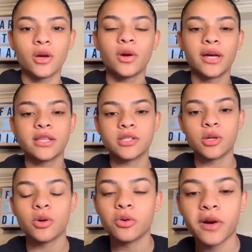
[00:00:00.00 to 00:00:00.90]
Okay,
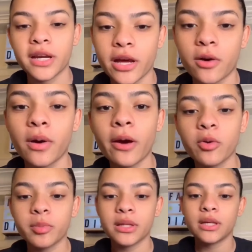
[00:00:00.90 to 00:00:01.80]
so right now I
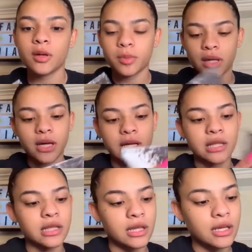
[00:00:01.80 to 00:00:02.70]
will be
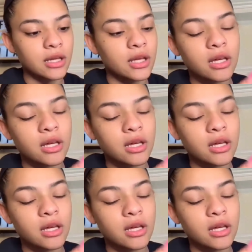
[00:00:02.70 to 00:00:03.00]
applying the